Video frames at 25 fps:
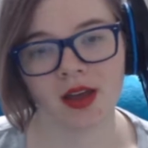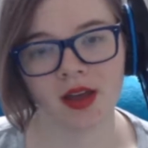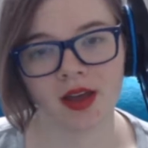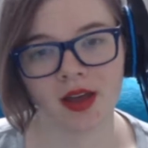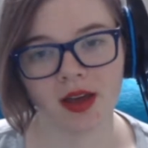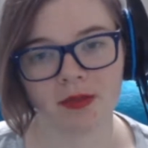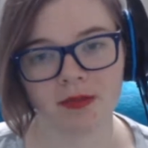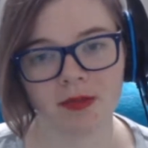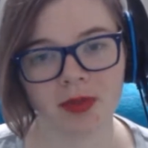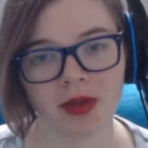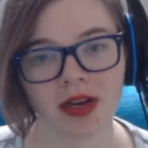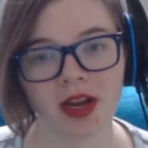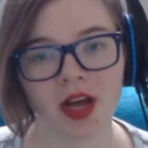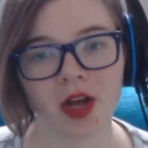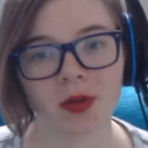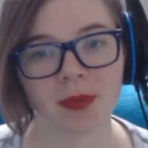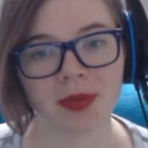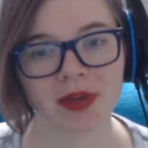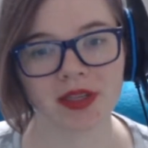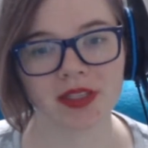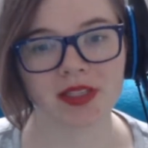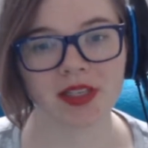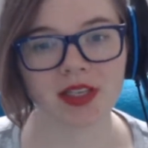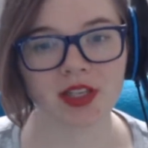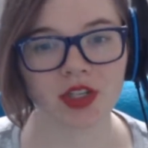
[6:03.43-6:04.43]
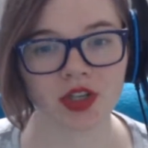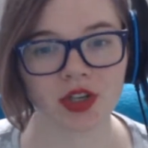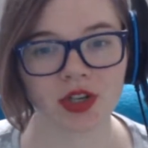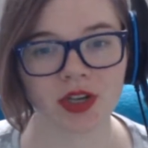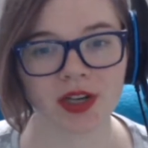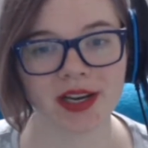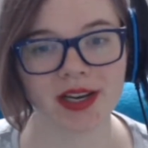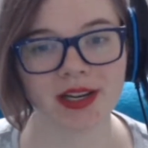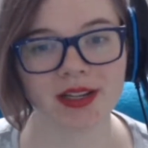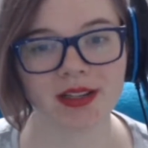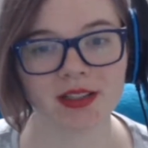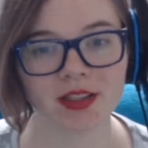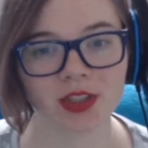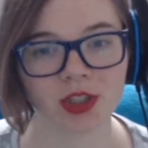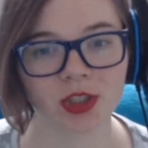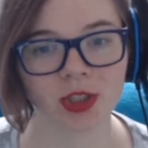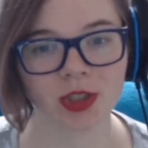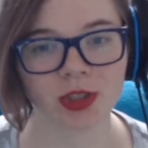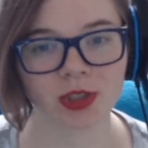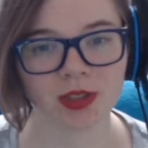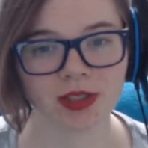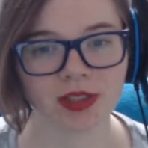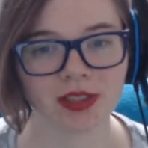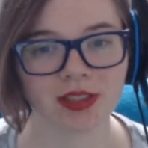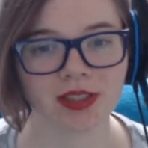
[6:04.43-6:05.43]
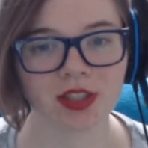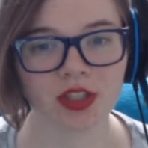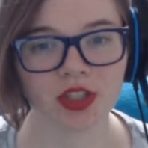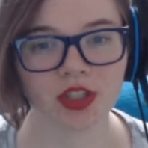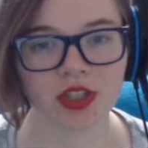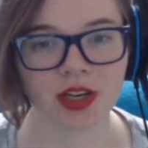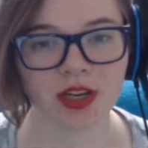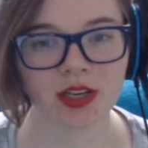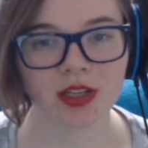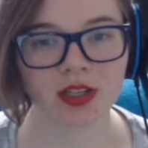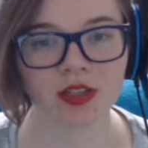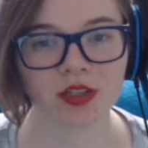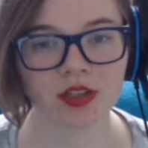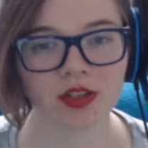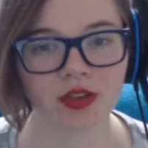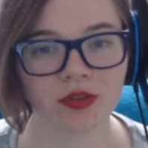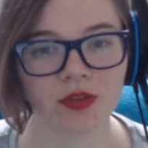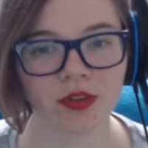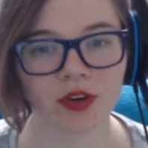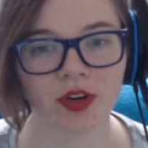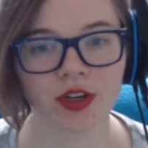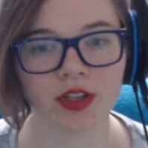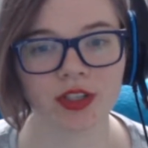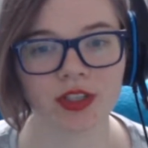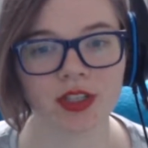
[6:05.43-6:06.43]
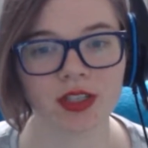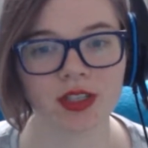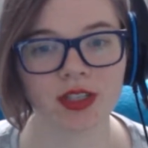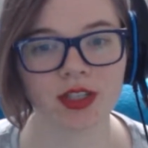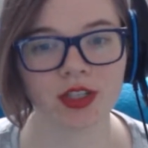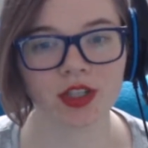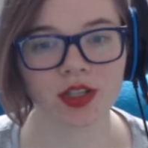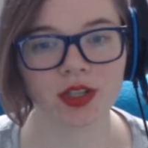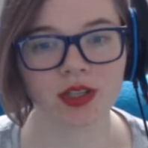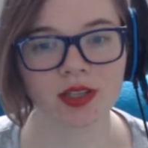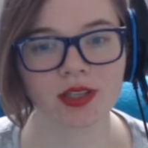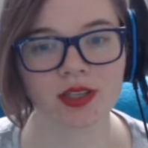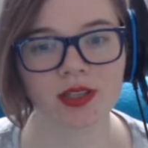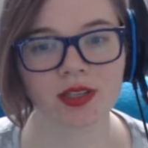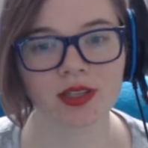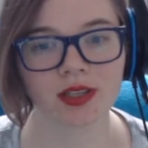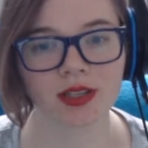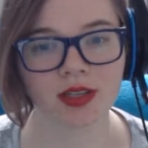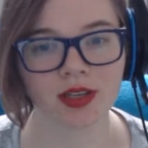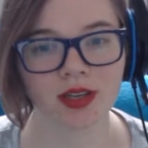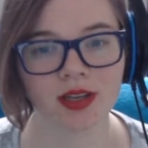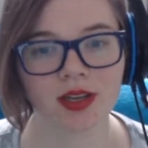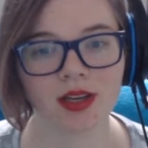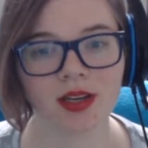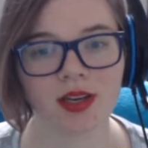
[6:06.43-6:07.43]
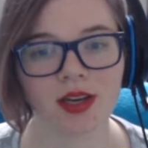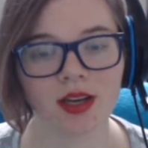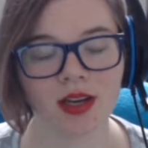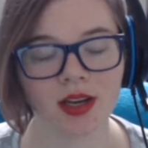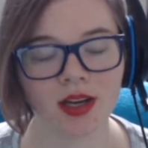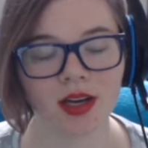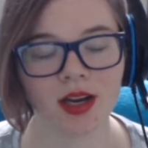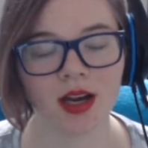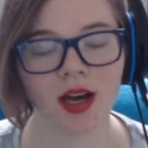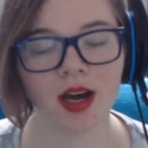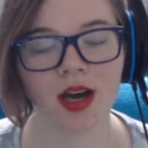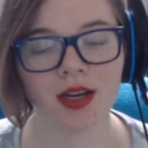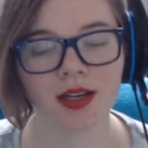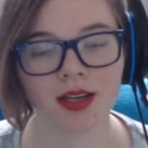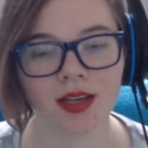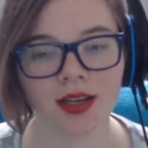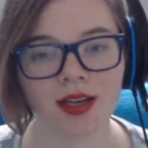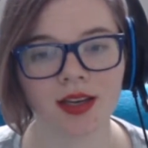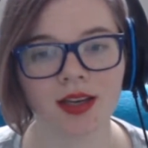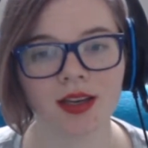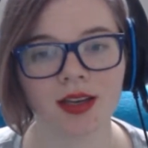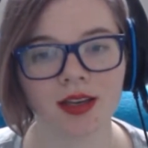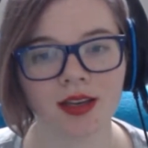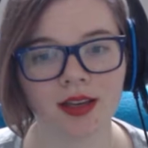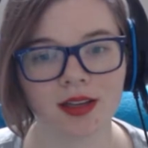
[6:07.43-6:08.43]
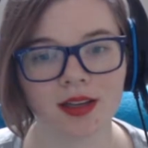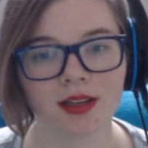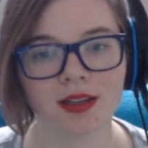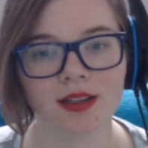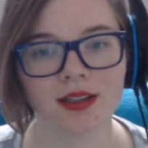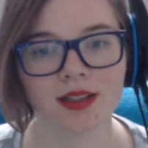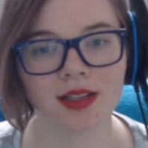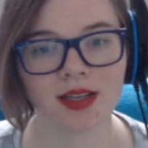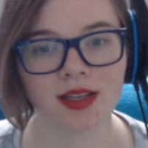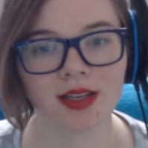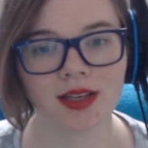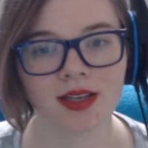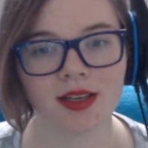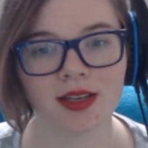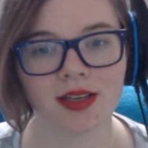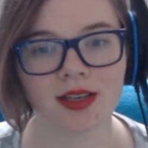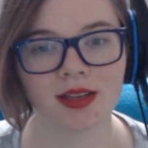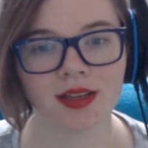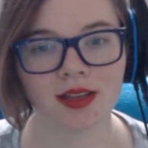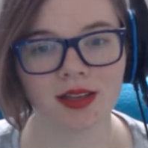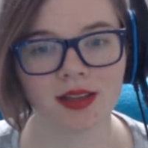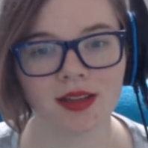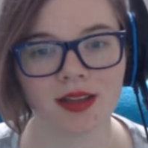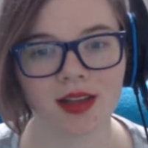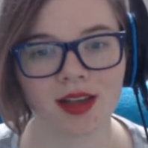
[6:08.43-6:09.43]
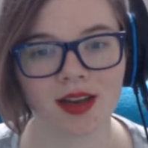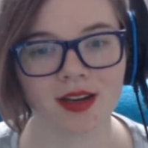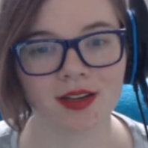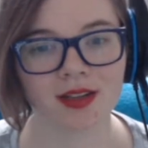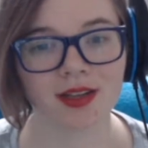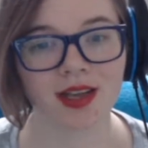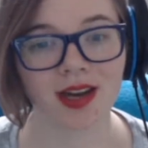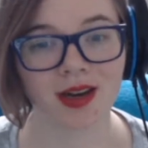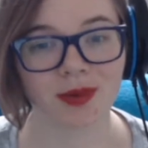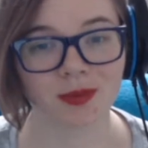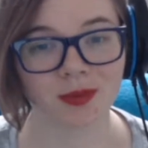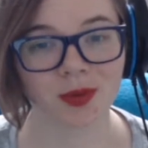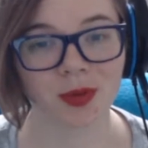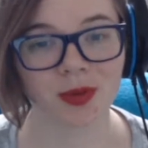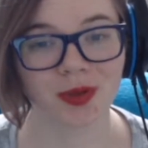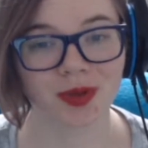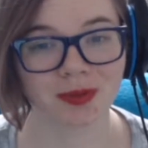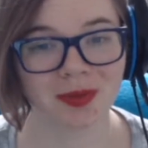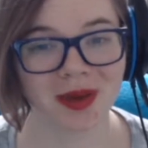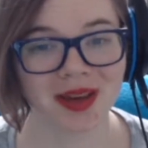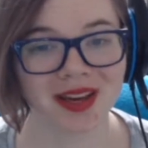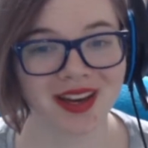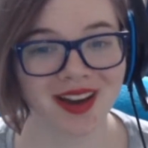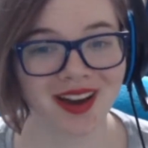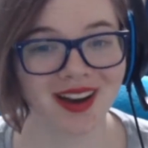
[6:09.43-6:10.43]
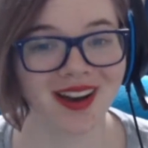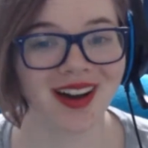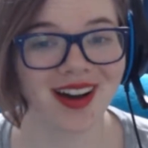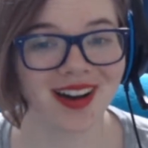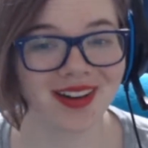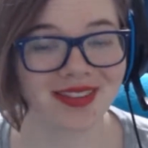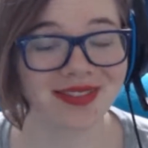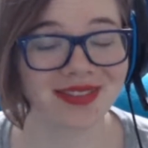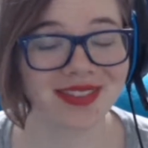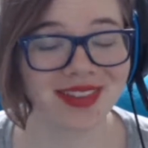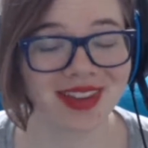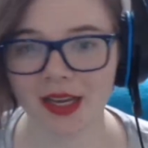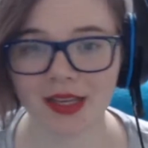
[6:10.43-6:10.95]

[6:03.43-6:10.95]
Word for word: I've been helping teach her English in exchange for delicious honey tea that has helped with my cough.